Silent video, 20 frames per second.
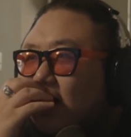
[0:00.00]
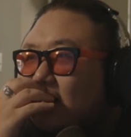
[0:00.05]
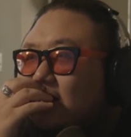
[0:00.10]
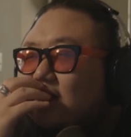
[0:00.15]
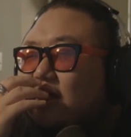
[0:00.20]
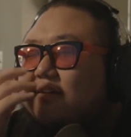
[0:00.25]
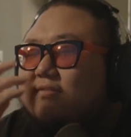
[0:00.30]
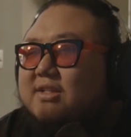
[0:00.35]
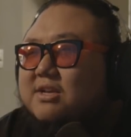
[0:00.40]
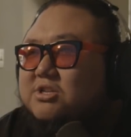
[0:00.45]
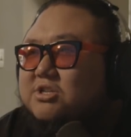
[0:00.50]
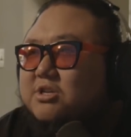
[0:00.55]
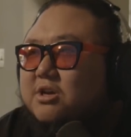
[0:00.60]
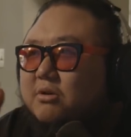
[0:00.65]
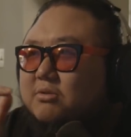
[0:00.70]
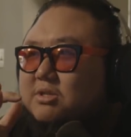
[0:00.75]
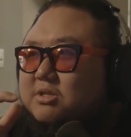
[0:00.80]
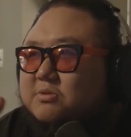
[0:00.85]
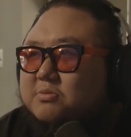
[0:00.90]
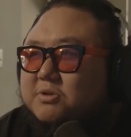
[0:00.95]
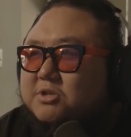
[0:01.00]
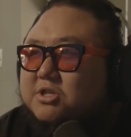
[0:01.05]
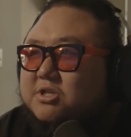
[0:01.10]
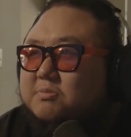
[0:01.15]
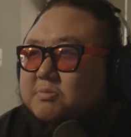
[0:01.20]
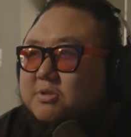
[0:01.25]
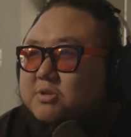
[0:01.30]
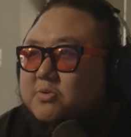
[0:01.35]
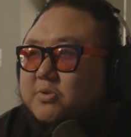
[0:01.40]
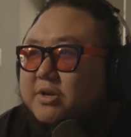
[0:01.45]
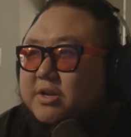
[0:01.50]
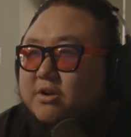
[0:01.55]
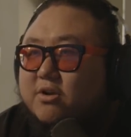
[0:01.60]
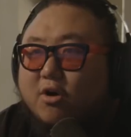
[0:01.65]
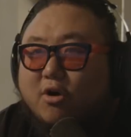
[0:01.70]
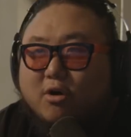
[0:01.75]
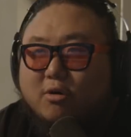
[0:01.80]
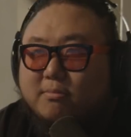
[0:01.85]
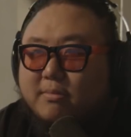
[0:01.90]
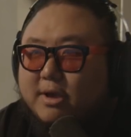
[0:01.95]
I love that she always switches between
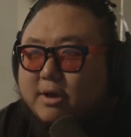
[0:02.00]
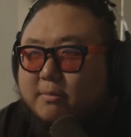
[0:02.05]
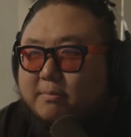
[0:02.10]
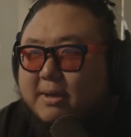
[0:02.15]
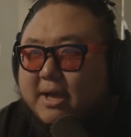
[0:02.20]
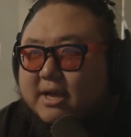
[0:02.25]
all male